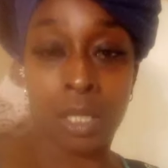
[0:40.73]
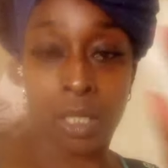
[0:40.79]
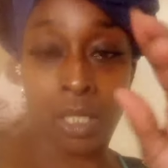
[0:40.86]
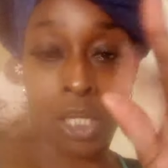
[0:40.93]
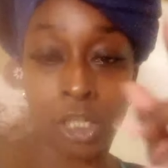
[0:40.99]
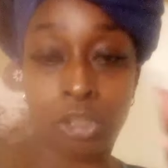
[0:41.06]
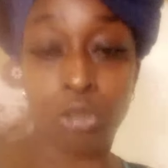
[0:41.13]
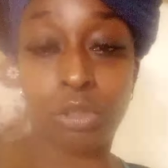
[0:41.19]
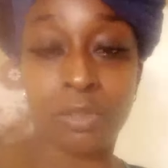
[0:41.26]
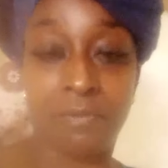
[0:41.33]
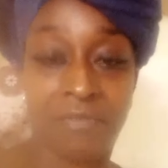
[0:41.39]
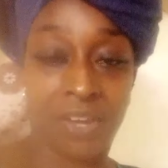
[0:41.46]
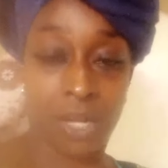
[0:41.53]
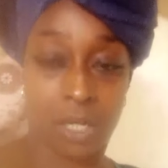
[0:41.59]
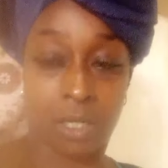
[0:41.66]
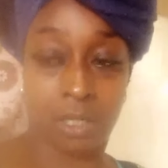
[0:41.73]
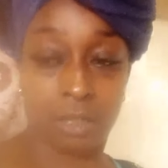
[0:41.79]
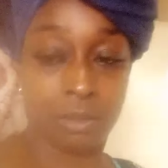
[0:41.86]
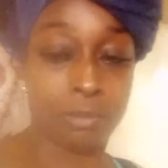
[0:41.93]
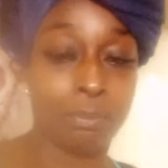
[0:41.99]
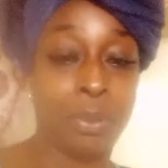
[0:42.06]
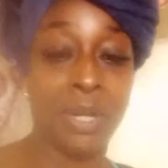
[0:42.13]
get you some
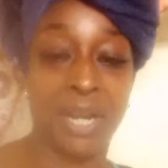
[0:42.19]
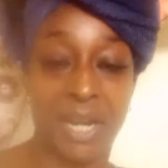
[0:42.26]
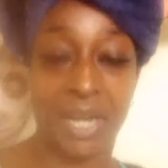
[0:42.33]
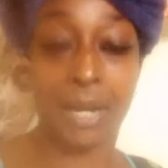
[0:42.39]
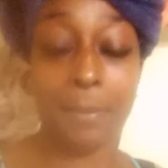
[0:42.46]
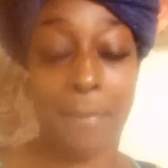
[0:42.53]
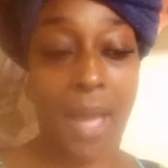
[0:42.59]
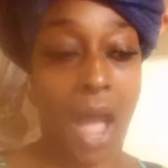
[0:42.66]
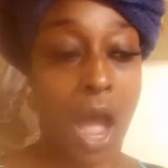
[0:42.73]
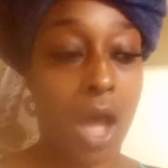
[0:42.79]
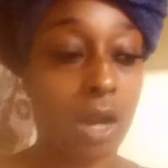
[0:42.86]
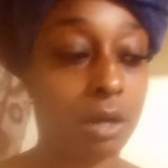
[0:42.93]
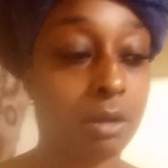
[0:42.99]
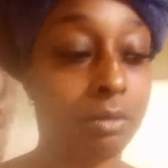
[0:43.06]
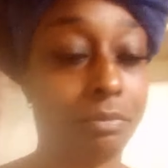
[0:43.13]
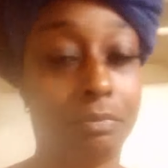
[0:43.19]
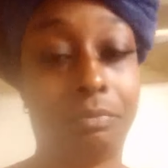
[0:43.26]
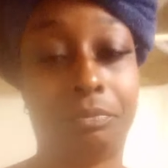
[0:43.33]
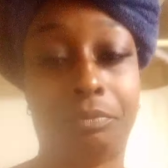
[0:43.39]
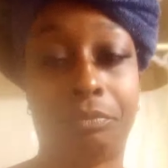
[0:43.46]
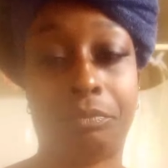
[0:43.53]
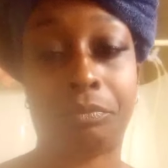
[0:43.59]
vinegar, put it in the bottle.
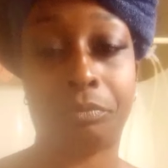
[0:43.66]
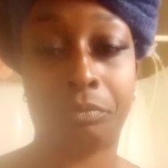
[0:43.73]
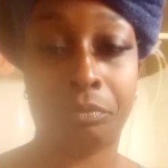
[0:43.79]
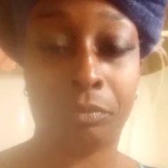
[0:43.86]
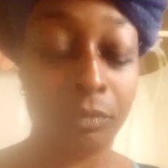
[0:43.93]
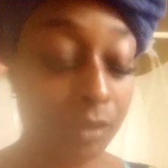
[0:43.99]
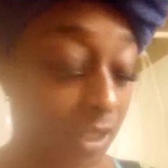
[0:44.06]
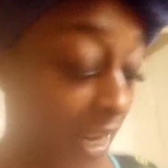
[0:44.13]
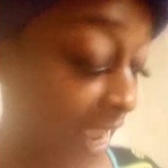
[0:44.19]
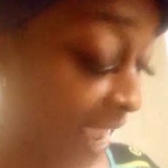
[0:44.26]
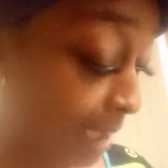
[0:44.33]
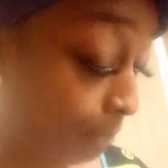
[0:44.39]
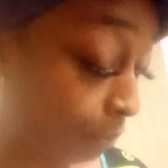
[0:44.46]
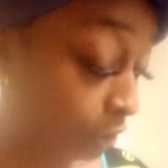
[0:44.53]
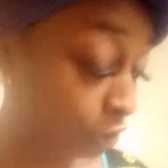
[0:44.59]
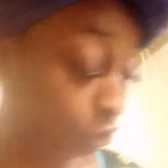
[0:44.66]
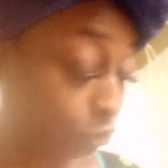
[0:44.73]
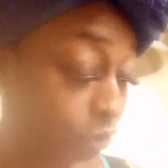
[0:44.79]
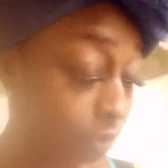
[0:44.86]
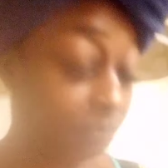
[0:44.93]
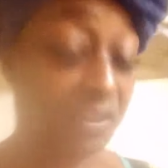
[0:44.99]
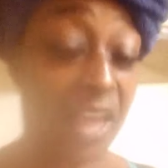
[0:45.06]
Then put you
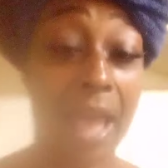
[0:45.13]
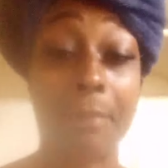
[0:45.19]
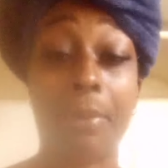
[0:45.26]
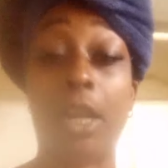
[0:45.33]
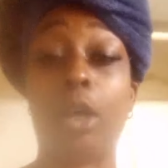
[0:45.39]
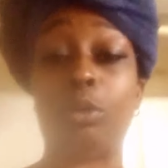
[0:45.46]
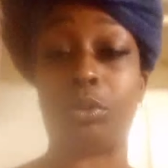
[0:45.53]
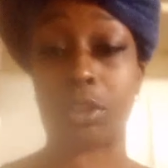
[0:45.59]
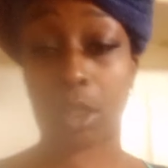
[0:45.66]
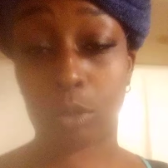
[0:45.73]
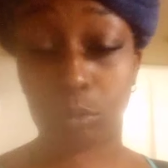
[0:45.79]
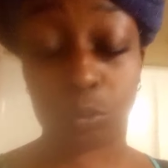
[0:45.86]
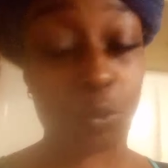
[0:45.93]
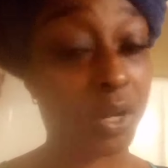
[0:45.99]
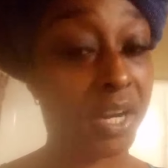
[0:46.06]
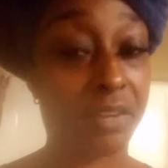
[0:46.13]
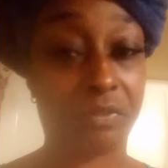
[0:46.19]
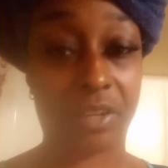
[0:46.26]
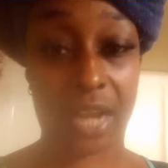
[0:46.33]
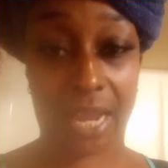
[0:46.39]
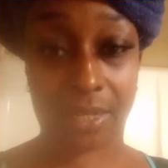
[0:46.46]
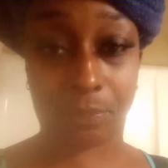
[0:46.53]
some Fabuloso, whatever you
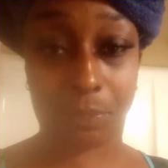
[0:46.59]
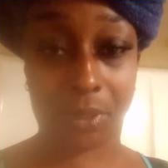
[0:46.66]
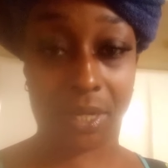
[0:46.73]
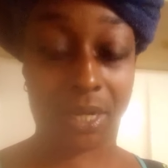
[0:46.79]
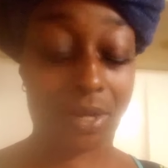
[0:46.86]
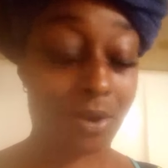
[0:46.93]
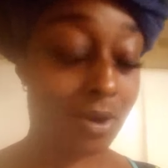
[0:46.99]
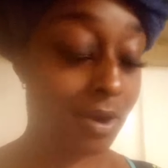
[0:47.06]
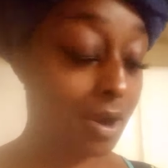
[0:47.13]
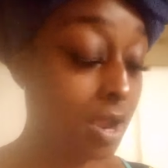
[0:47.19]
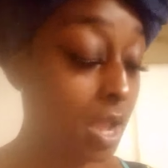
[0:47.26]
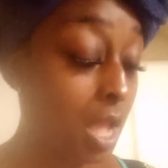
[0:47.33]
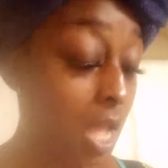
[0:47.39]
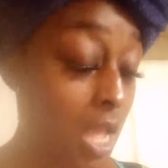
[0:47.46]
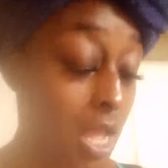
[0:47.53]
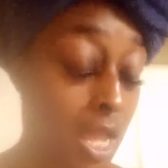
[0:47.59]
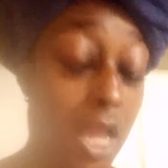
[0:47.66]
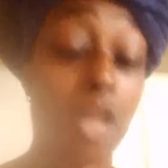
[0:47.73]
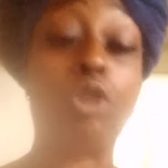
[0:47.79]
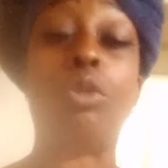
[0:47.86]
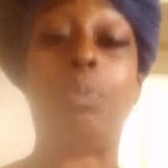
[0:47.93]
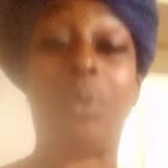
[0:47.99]
like to put in there. And
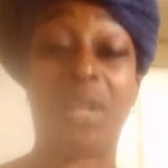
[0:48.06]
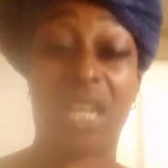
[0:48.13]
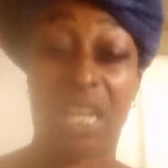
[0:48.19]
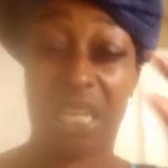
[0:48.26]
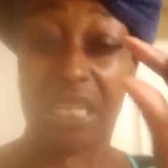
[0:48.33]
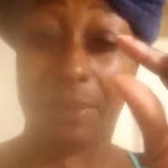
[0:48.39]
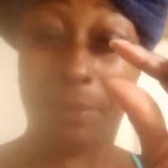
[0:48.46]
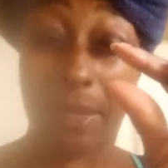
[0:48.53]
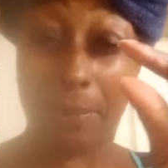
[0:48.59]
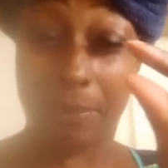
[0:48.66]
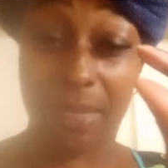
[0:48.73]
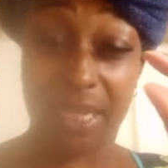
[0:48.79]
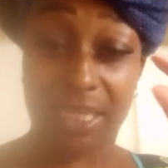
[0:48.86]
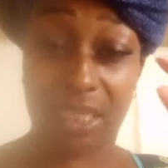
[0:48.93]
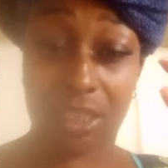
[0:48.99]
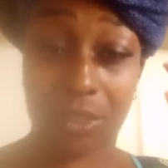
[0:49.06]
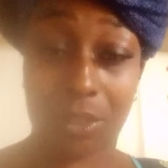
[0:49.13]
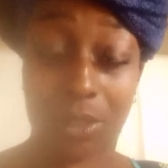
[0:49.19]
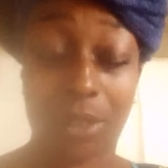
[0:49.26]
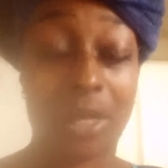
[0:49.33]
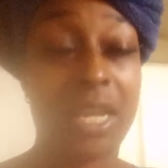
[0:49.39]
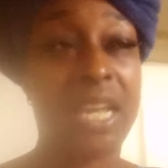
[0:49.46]
you put a little bit bleach in
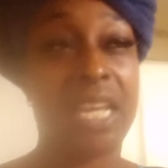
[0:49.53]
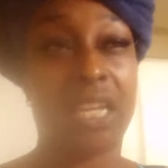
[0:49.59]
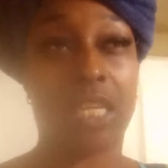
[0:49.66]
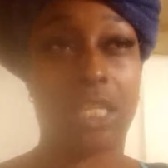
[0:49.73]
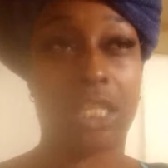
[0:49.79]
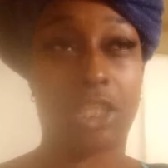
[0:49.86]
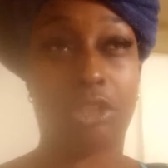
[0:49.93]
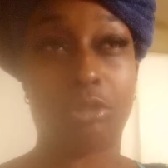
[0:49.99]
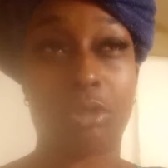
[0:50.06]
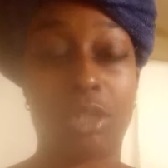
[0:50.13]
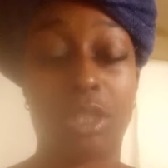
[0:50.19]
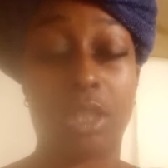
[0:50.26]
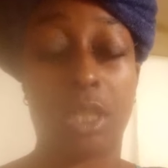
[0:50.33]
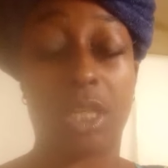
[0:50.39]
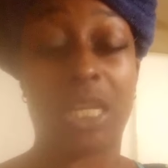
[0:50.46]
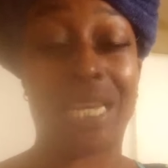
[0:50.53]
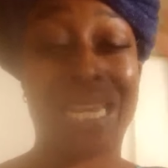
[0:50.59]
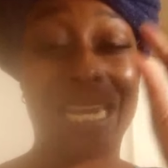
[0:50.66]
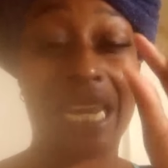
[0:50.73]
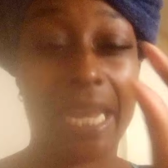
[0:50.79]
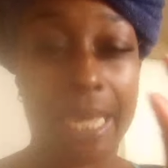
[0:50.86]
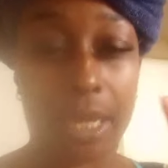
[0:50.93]
there. Get your little
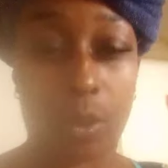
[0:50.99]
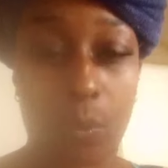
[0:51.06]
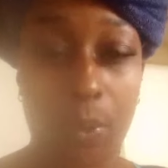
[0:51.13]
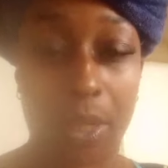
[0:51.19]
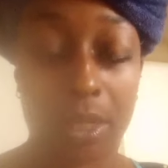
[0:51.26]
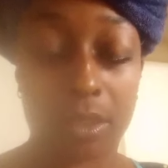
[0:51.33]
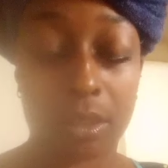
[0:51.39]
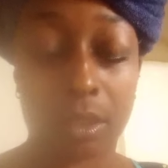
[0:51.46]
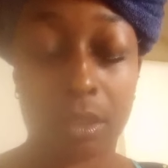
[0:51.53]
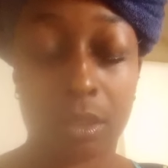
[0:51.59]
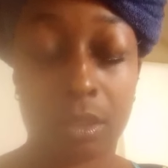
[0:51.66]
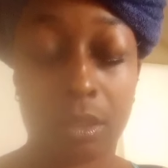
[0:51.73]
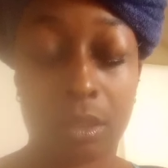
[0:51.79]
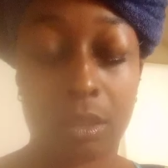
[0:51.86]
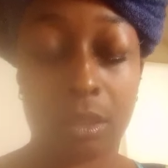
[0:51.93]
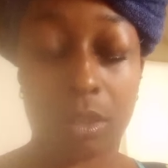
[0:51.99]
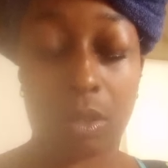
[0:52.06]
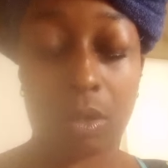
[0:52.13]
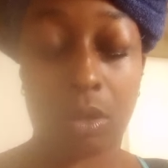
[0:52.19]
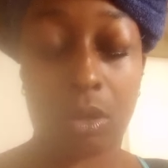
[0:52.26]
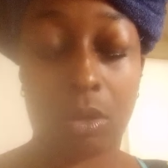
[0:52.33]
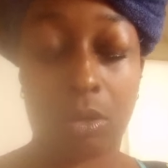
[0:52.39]
liquid.
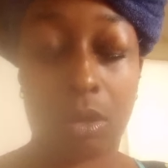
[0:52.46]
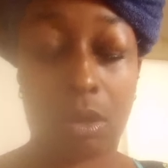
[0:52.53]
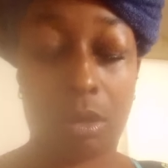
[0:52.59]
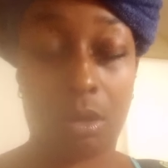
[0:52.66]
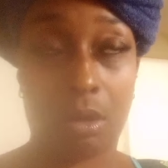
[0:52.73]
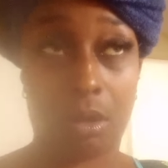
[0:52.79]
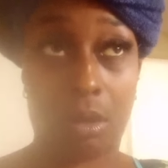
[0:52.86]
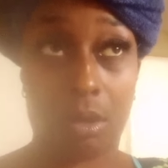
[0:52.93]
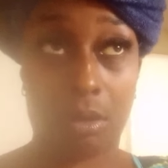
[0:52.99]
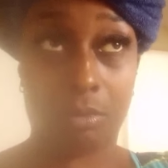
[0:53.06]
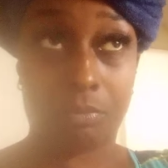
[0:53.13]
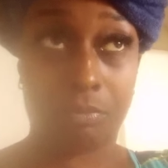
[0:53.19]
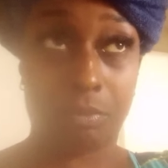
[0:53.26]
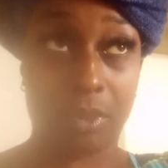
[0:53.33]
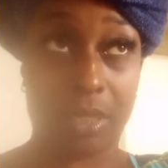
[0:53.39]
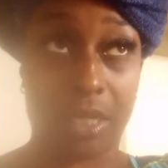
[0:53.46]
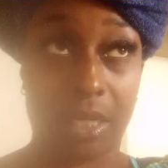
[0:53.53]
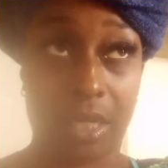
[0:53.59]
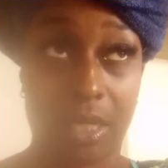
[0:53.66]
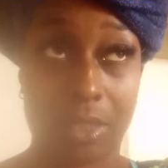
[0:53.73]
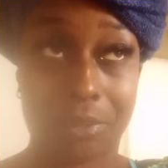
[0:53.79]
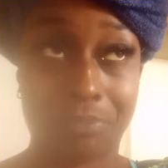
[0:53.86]
Oh, what that
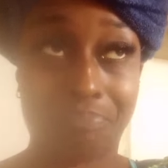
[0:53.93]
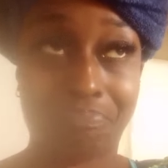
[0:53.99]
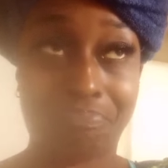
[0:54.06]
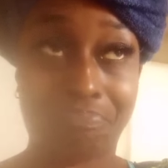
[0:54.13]
is?